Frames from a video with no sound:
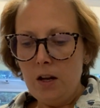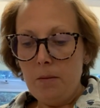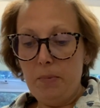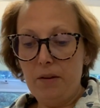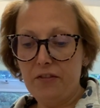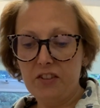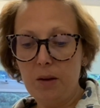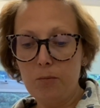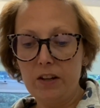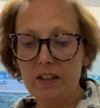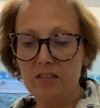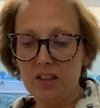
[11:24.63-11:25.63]
But for some
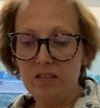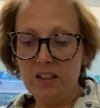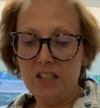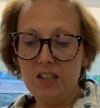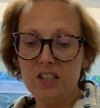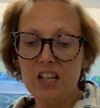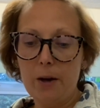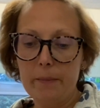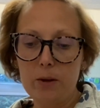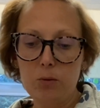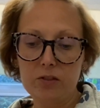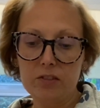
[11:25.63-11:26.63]
reason, they didn't tell me
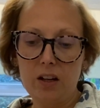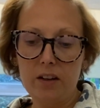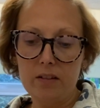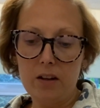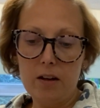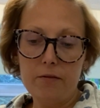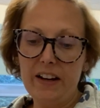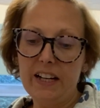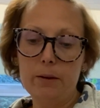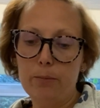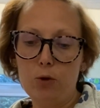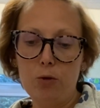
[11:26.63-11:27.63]
it wasn't
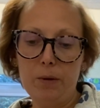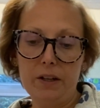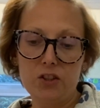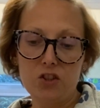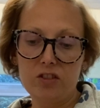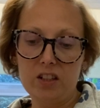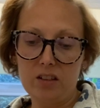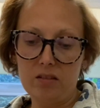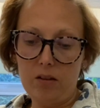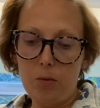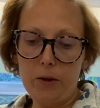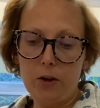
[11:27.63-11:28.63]
available, but it just didn't,
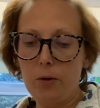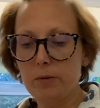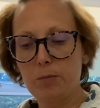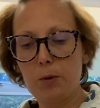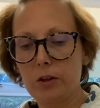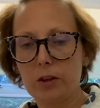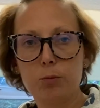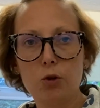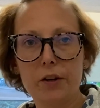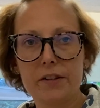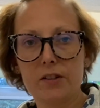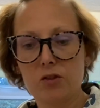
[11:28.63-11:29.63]
when I was putting the
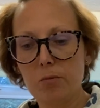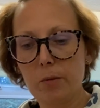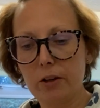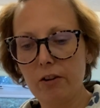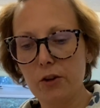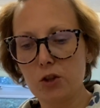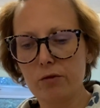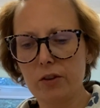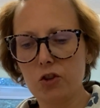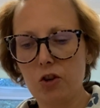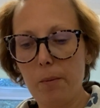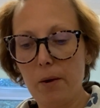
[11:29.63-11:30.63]
prices on my grocery
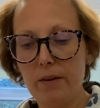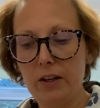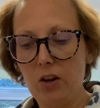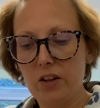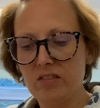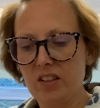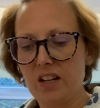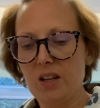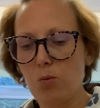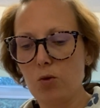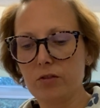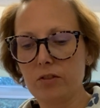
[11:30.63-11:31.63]
shop, I realised that
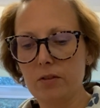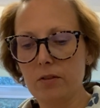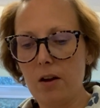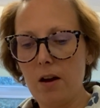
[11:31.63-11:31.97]
it wasn't,